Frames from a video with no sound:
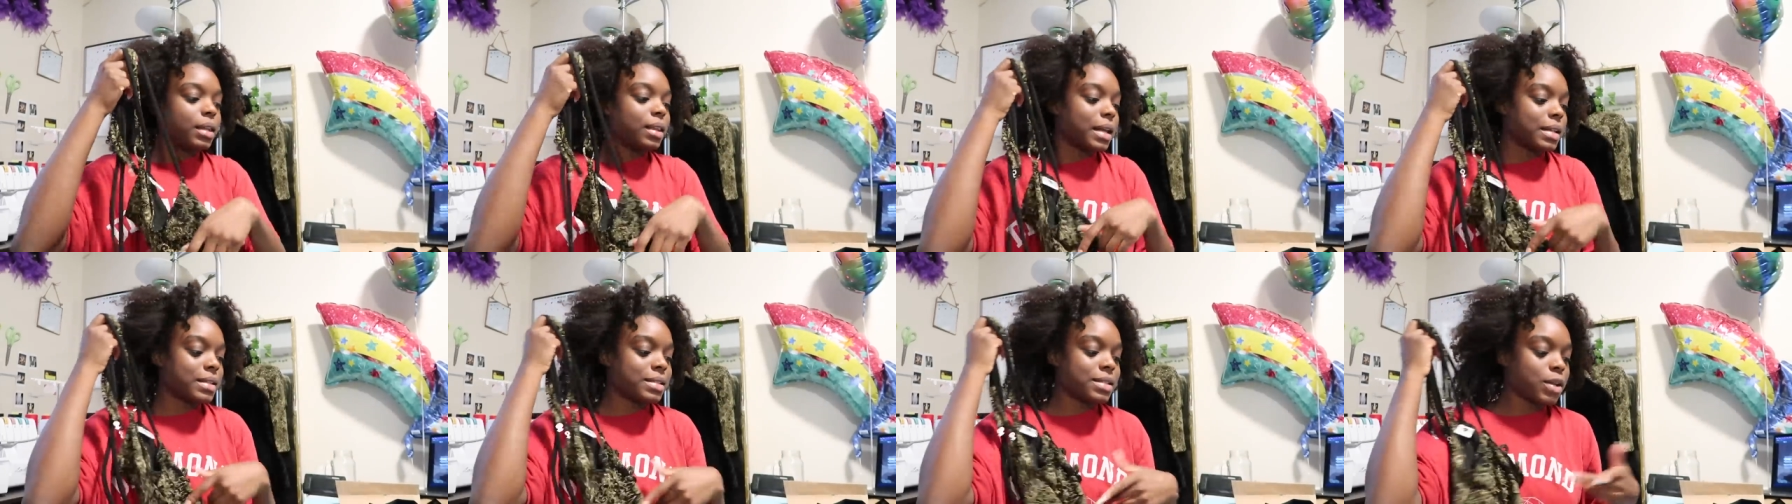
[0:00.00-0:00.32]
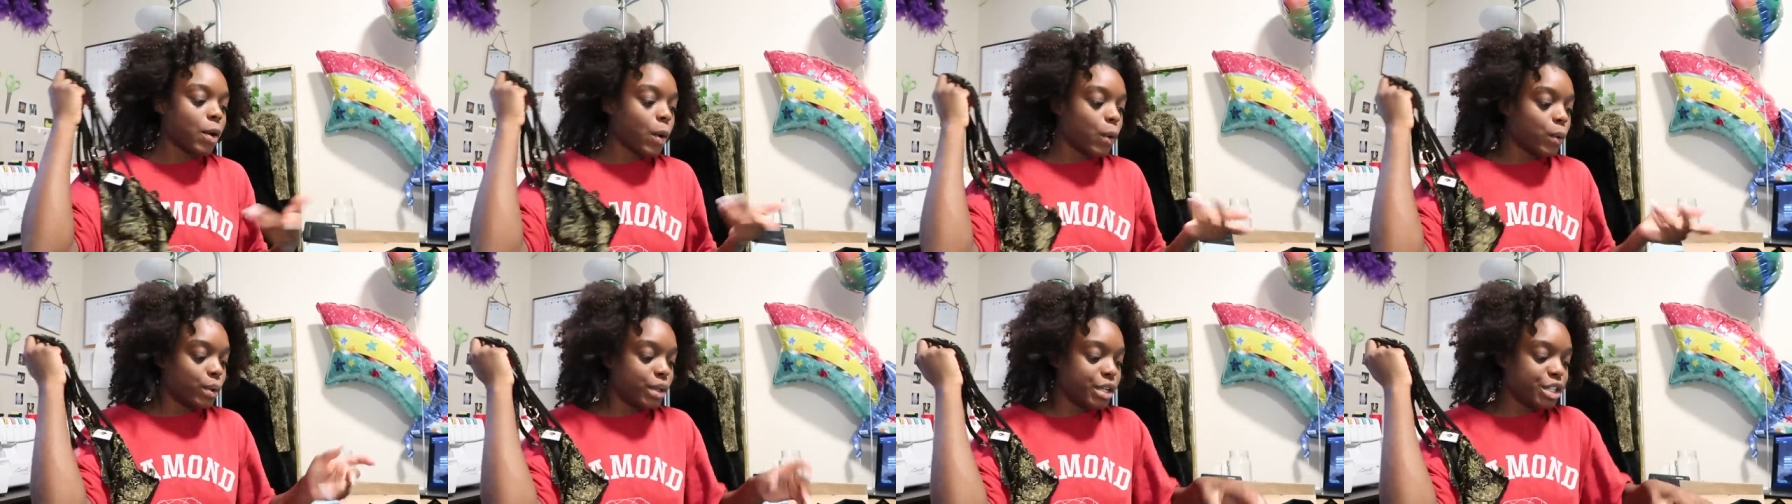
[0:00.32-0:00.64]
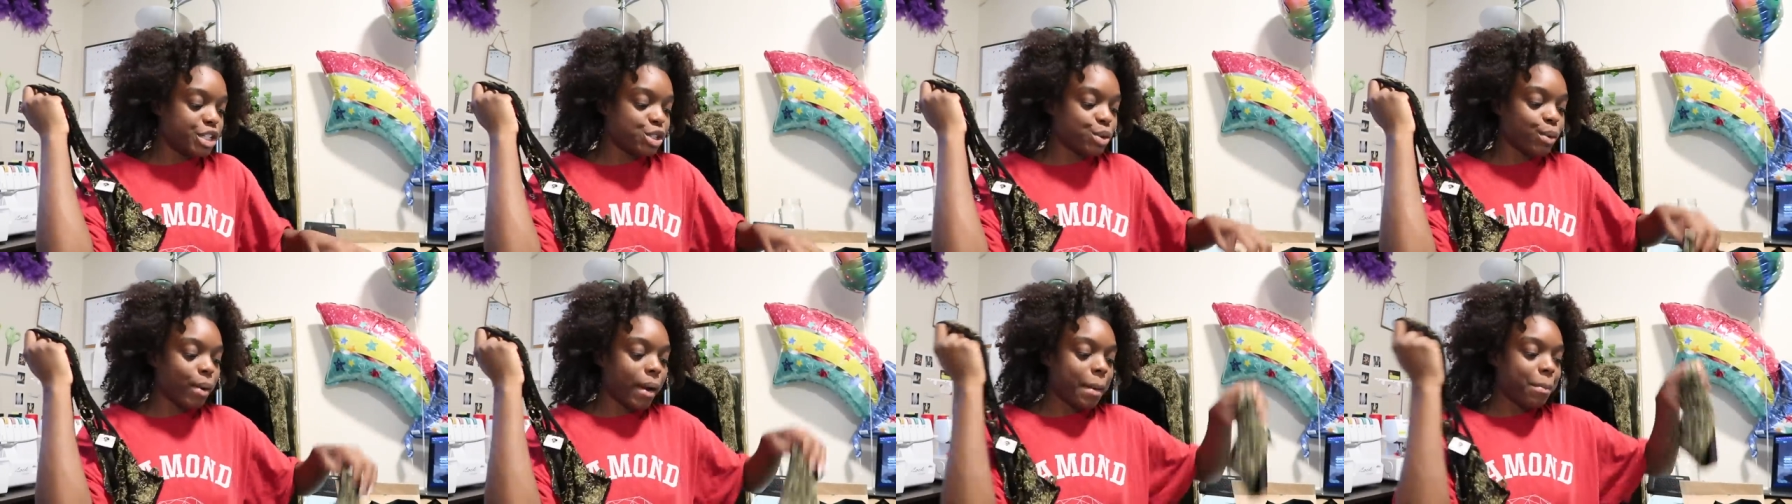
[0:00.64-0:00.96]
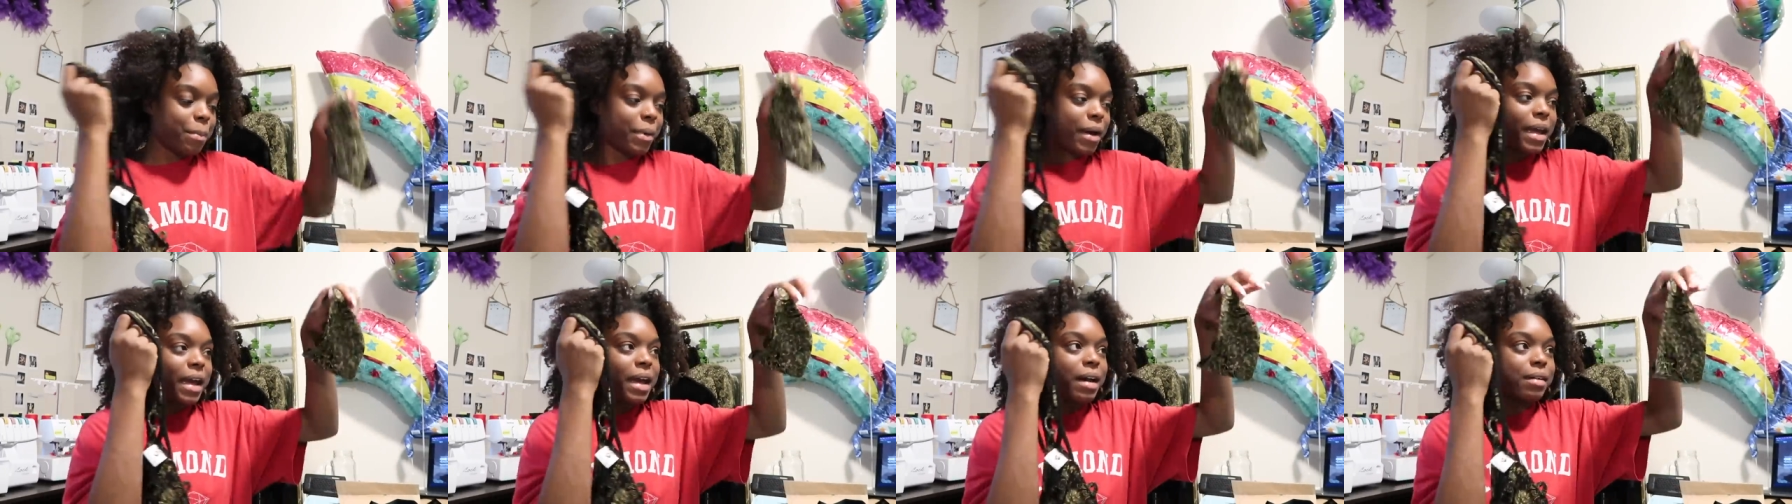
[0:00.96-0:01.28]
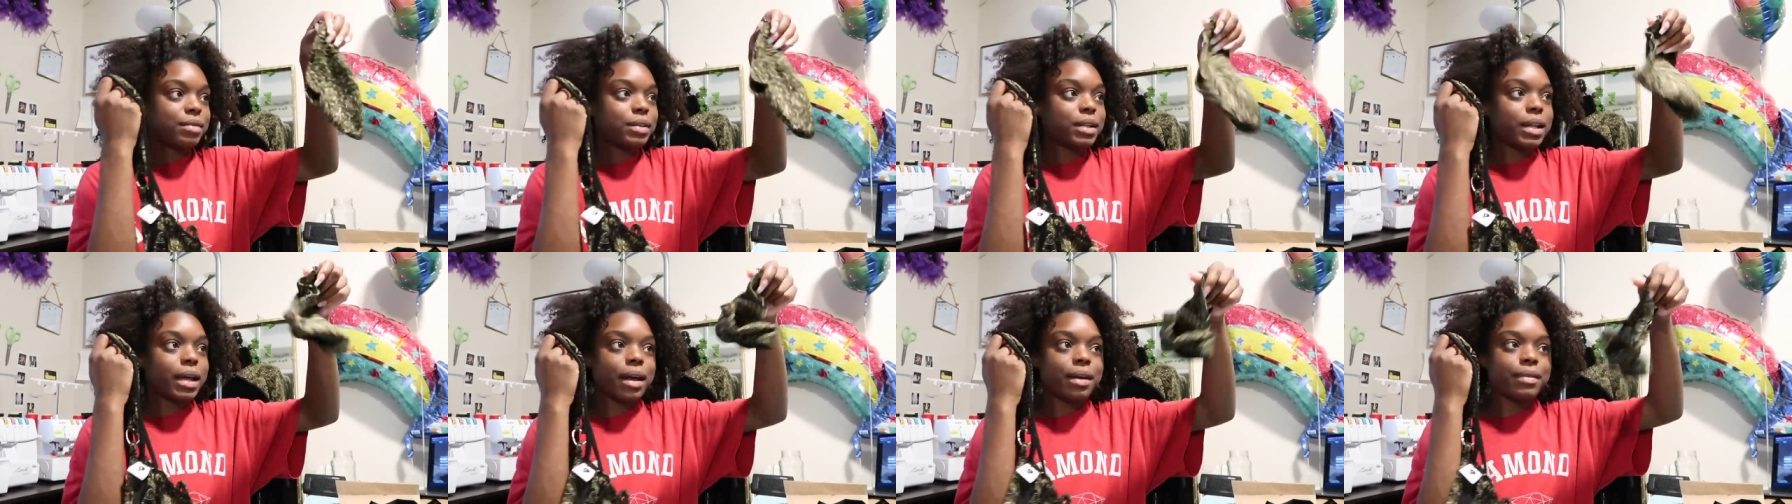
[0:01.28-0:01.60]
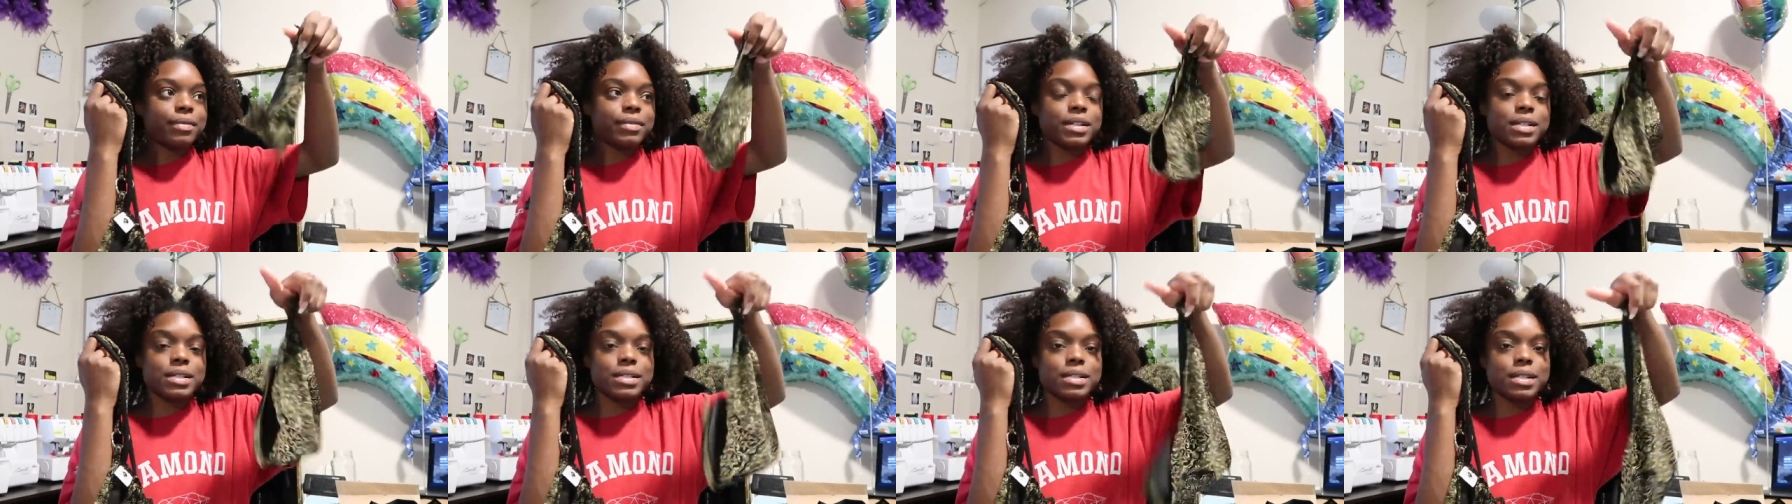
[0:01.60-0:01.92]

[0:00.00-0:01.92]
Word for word: That's the only scrap I have left.